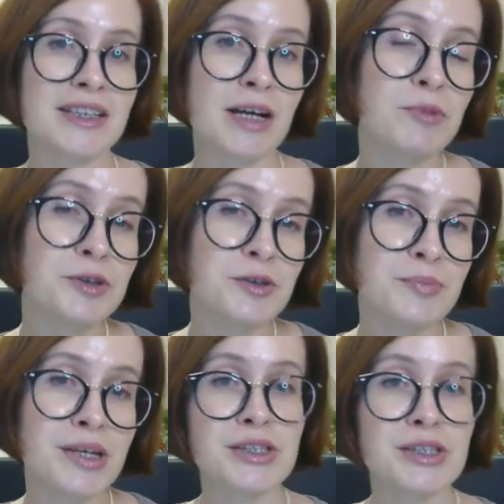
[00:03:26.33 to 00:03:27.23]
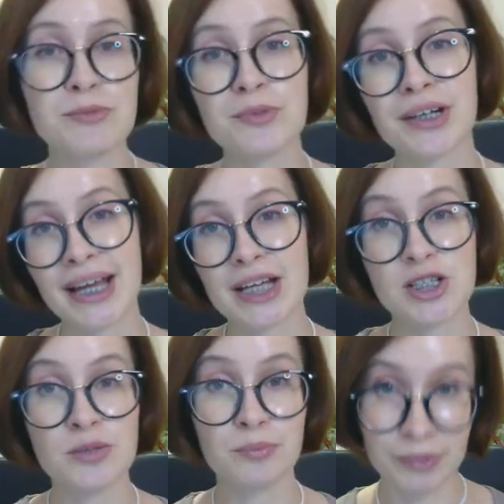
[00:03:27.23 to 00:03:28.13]
WP
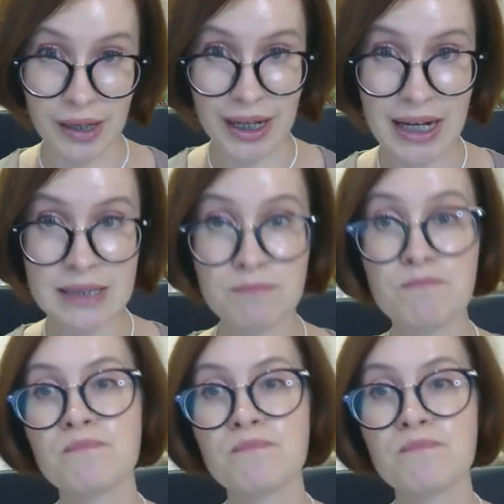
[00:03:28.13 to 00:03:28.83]
Supercache plugin.